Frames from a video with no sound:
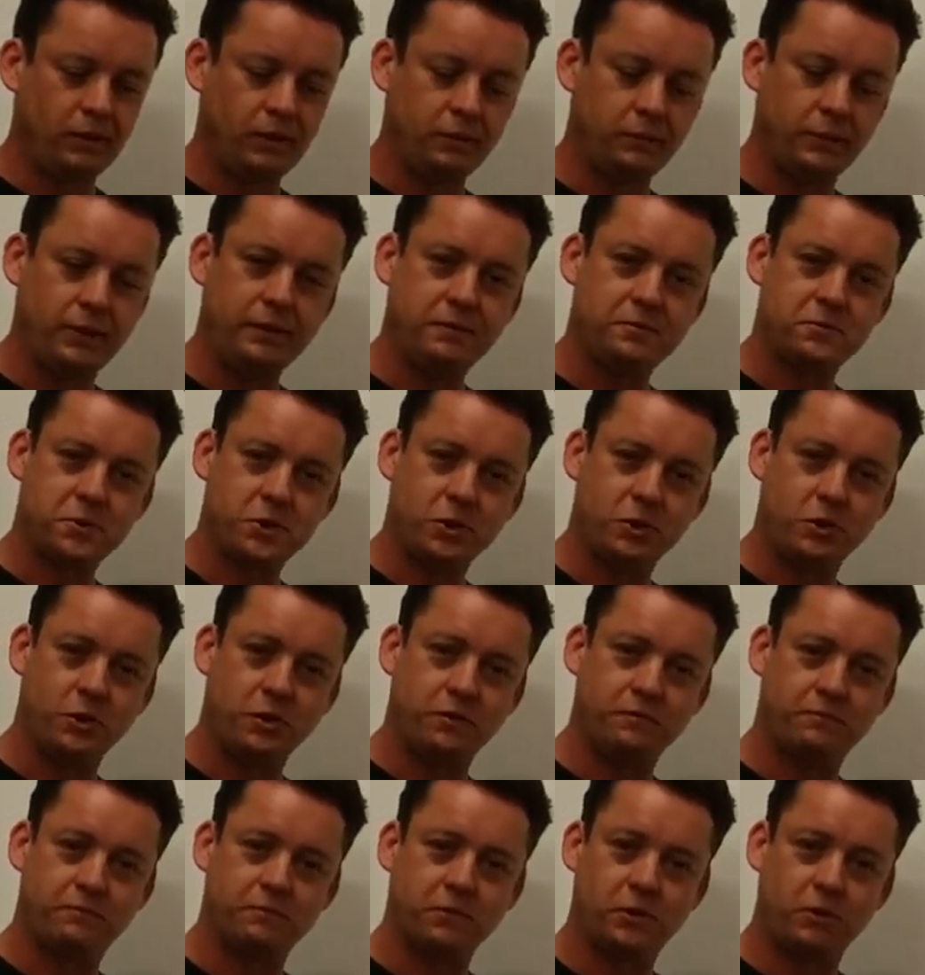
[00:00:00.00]
Anyway, so
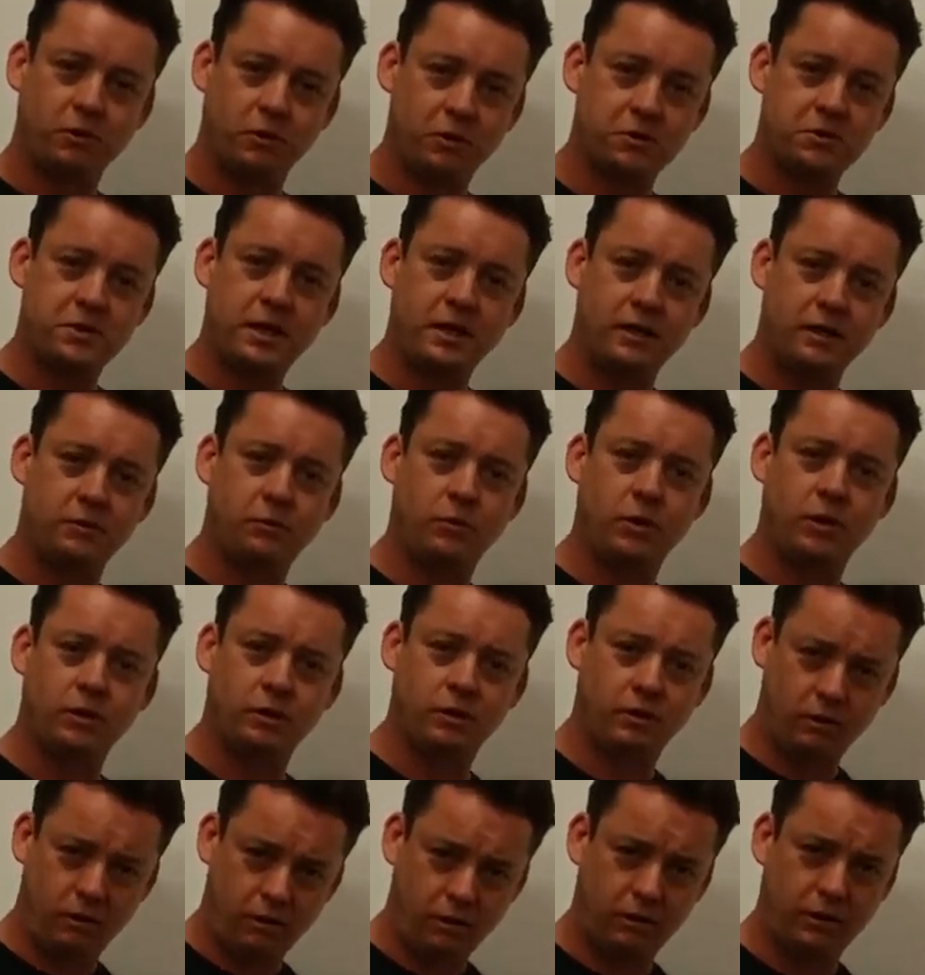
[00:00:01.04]
if Curtis hadn't have
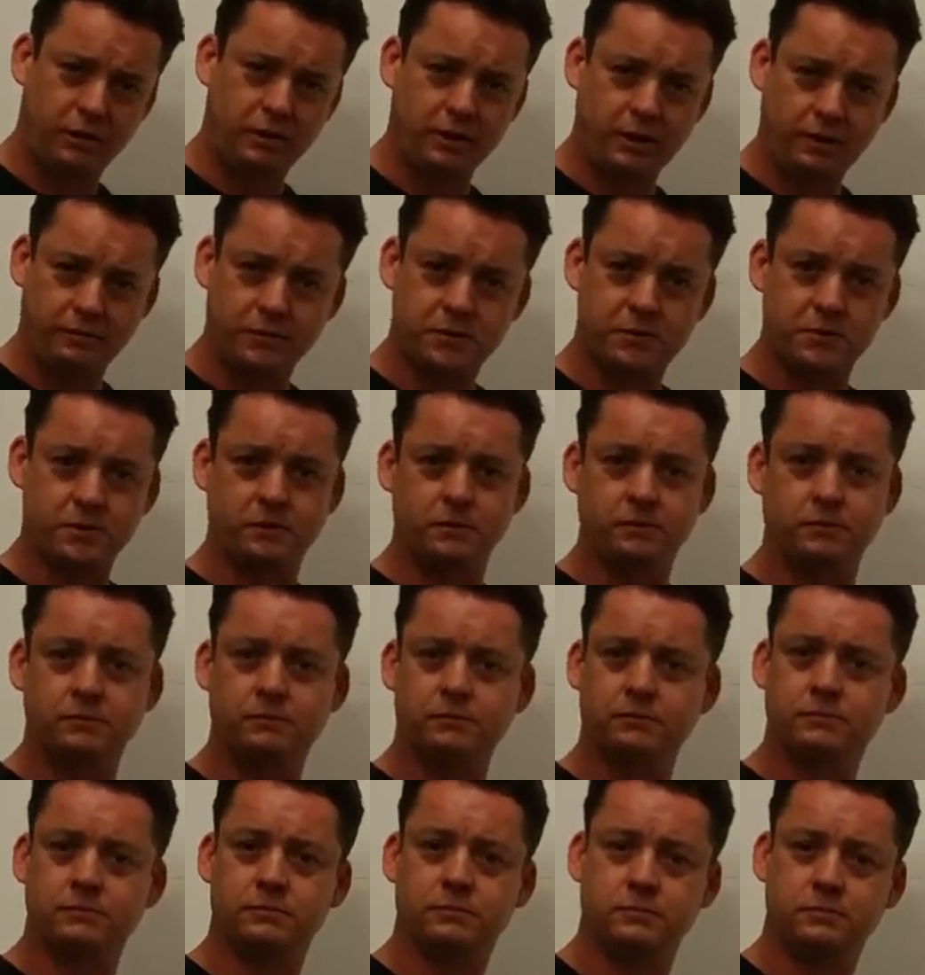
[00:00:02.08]
wanted a
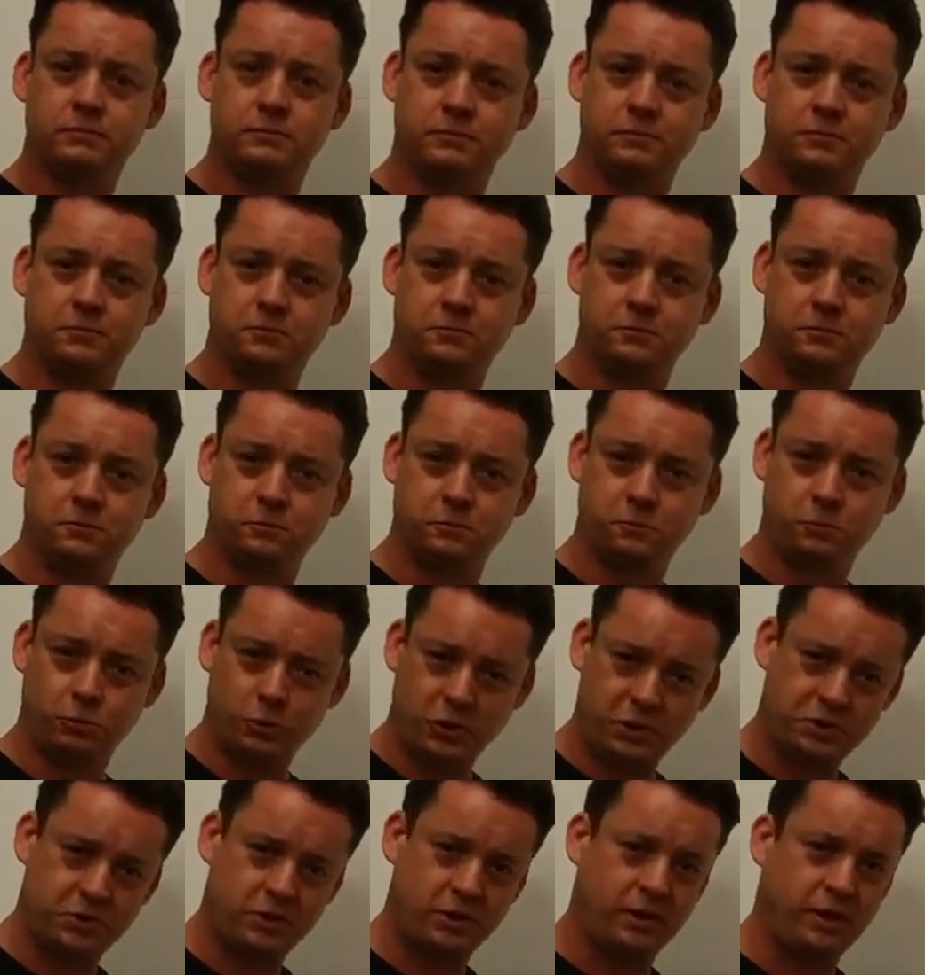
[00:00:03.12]
Harley-Davidson
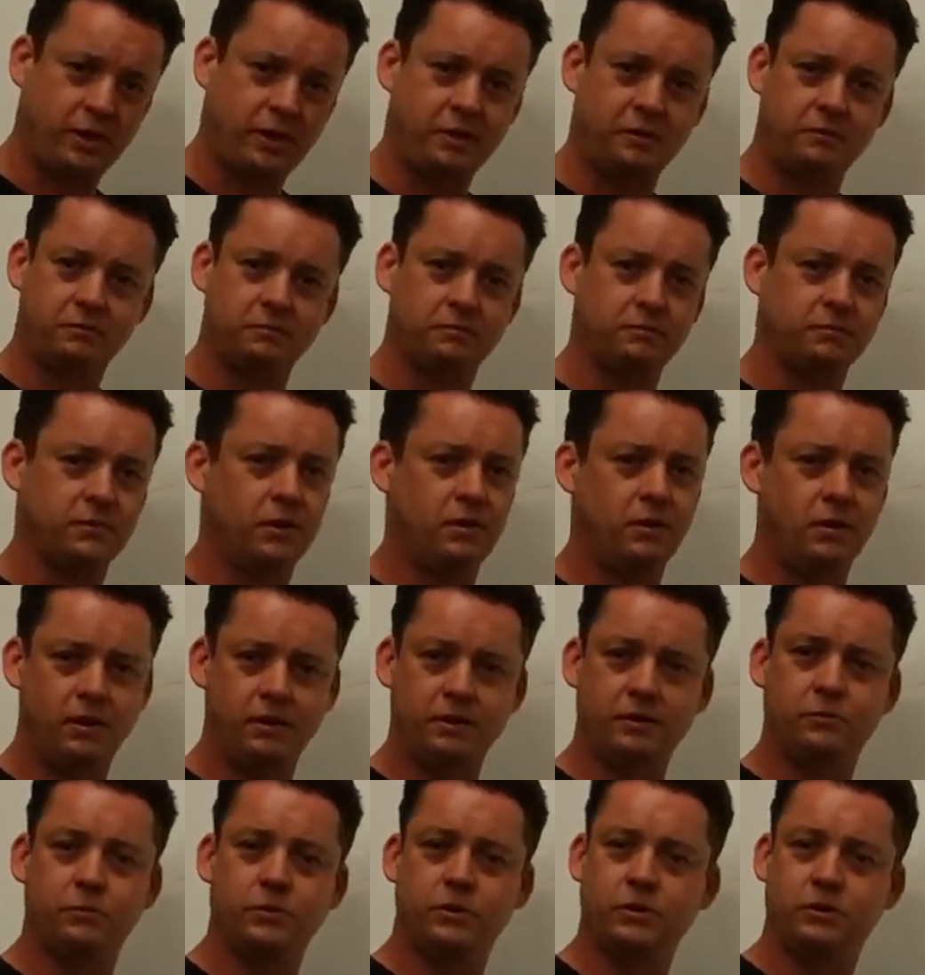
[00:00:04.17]
Ridgeline,
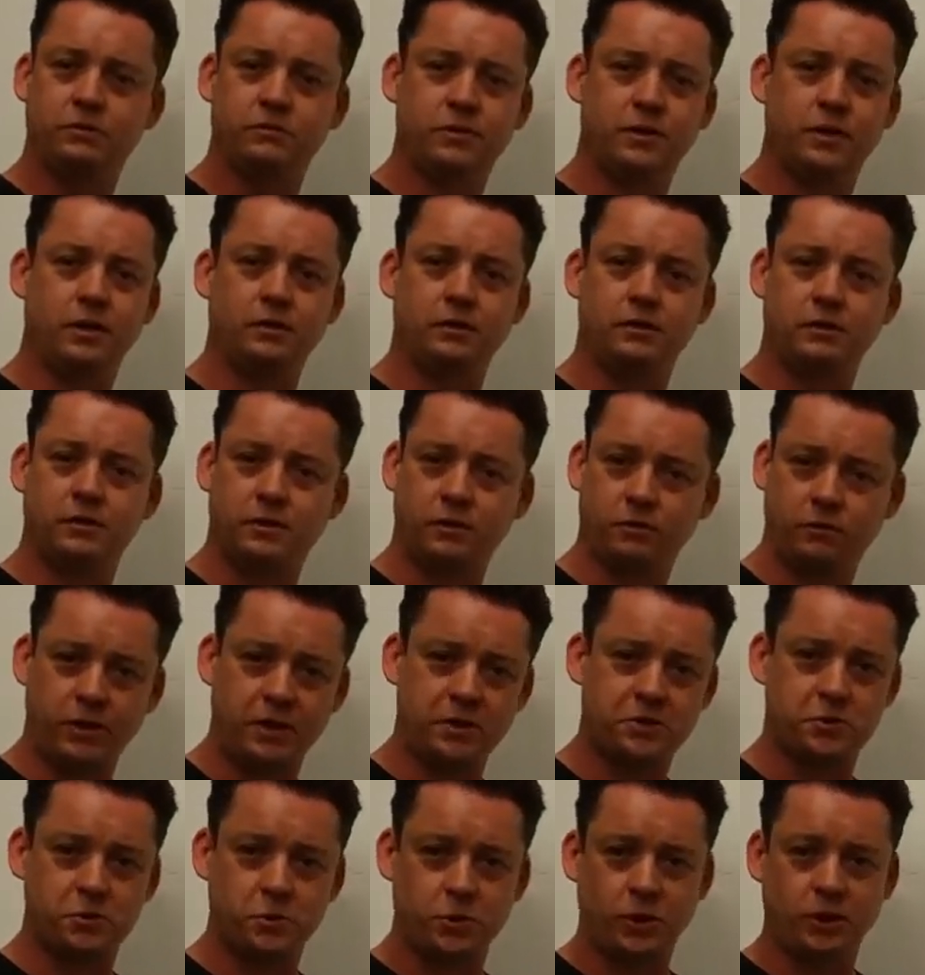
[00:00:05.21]
Honda wouldn't have gotten their
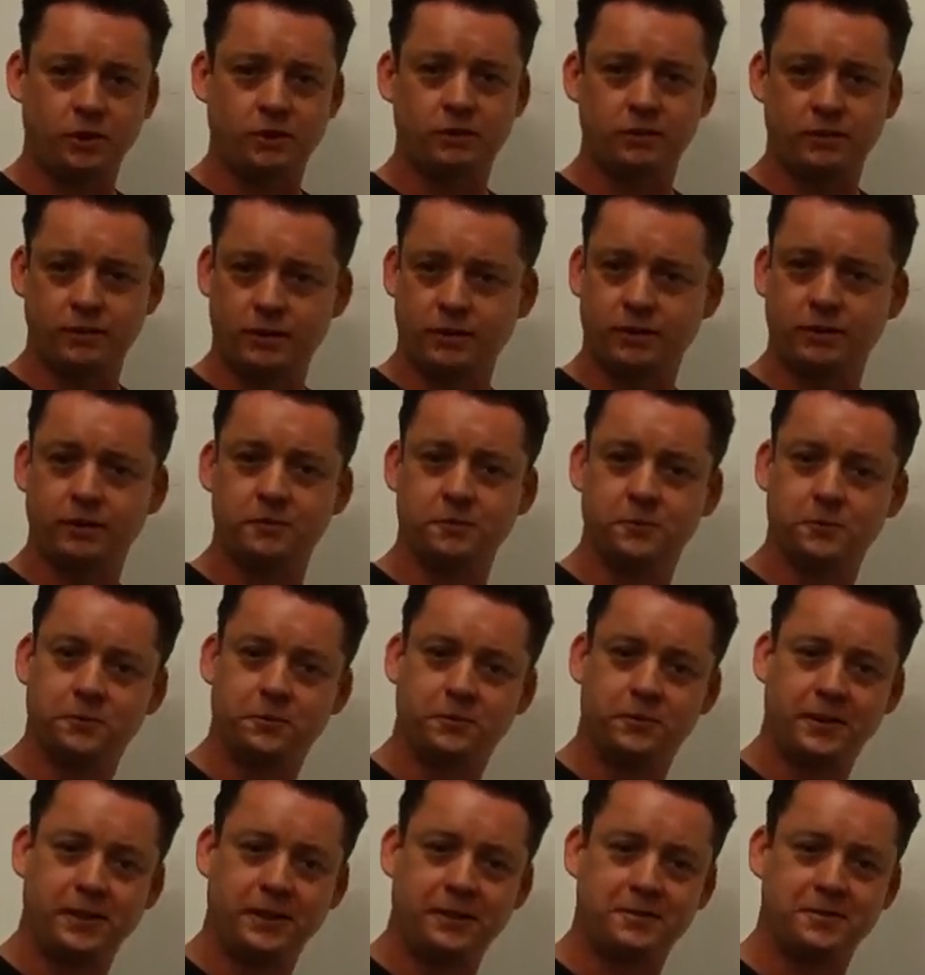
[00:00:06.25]
race truck,
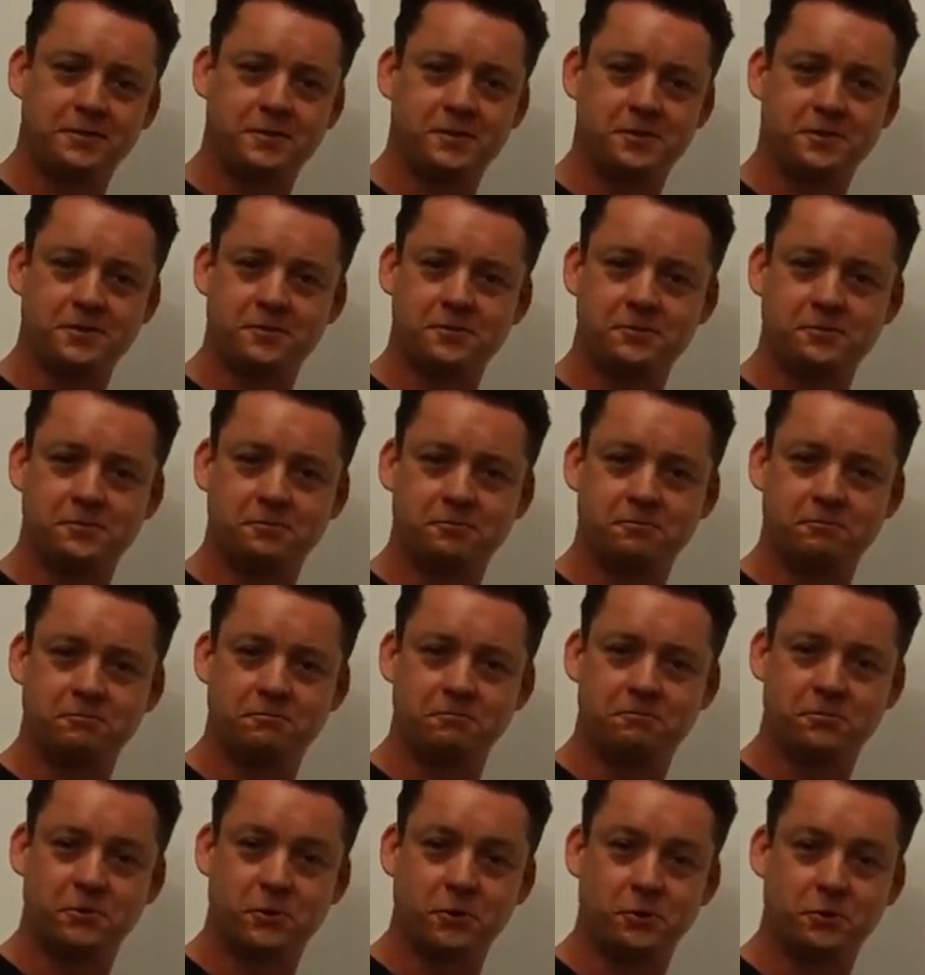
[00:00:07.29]
and that's
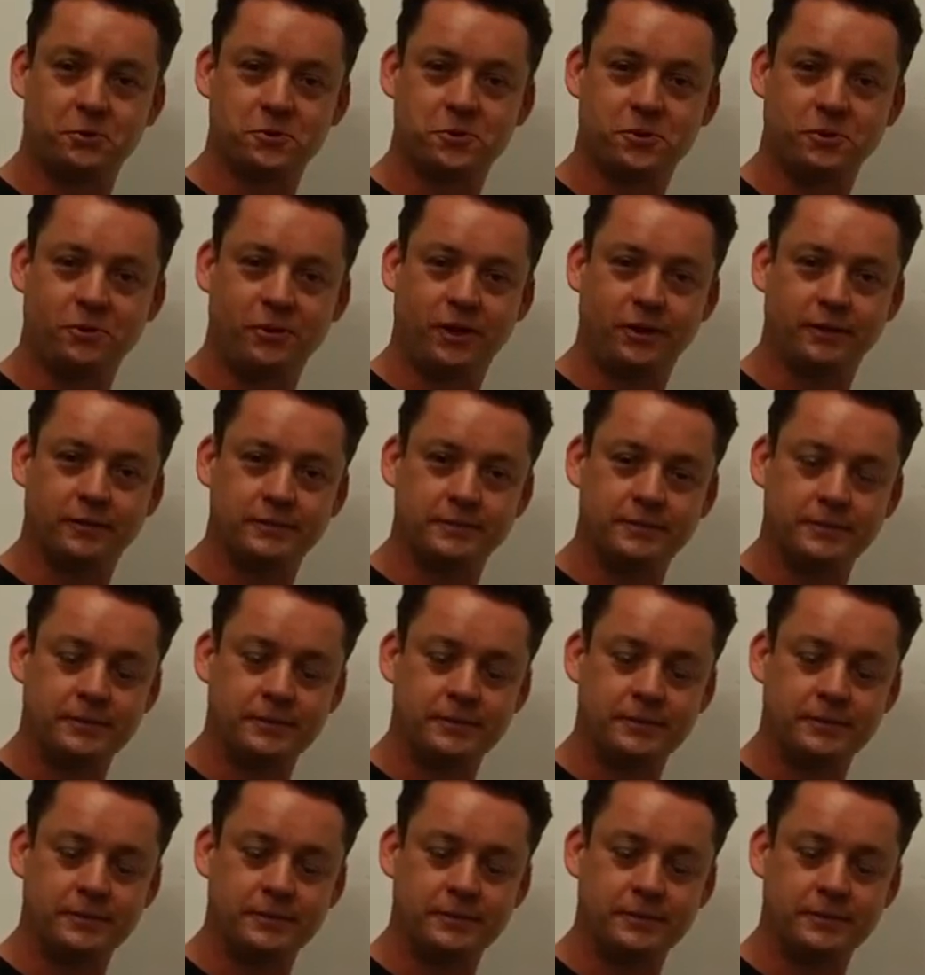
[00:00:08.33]
the whole story.